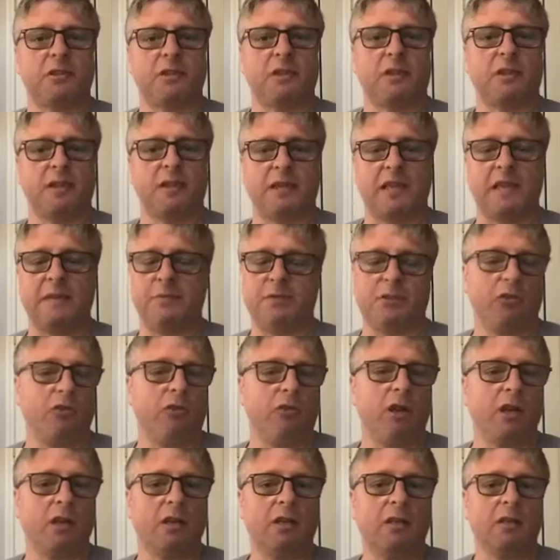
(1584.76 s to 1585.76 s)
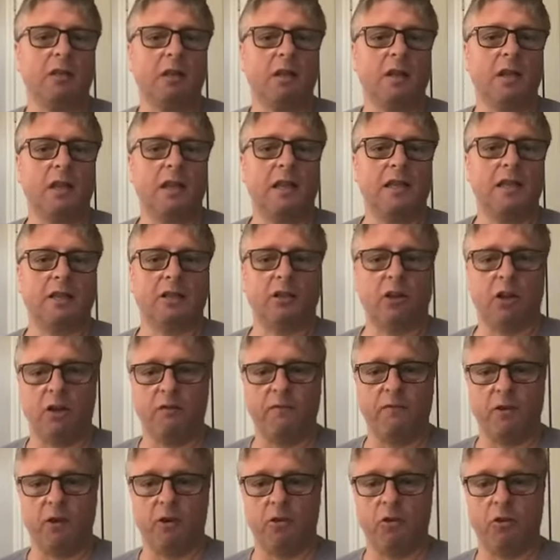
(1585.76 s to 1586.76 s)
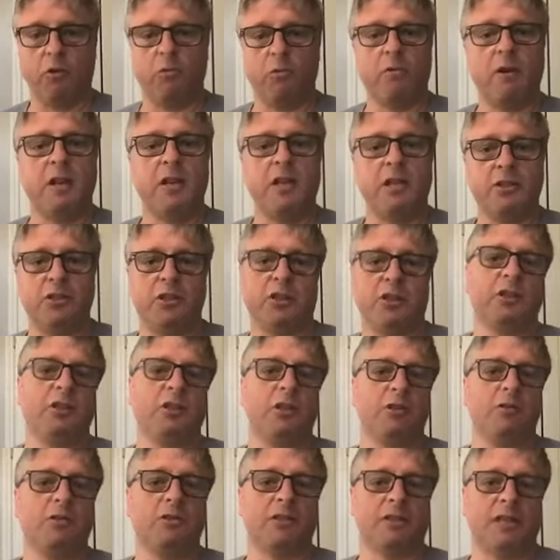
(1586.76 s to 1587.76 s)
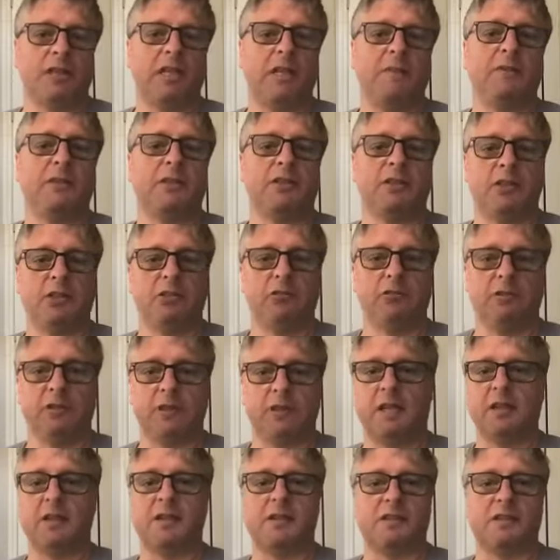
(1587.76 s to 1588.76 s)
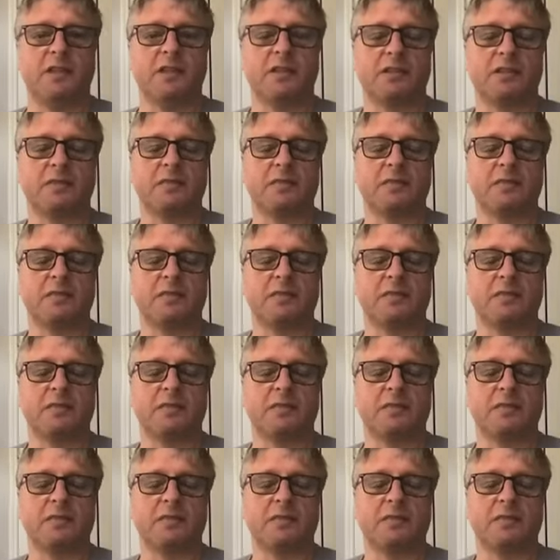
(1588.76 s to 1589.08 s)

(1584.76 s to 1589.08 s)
I think Keeper's great. There's a lot of other ways you can use Keeper to do the analysis.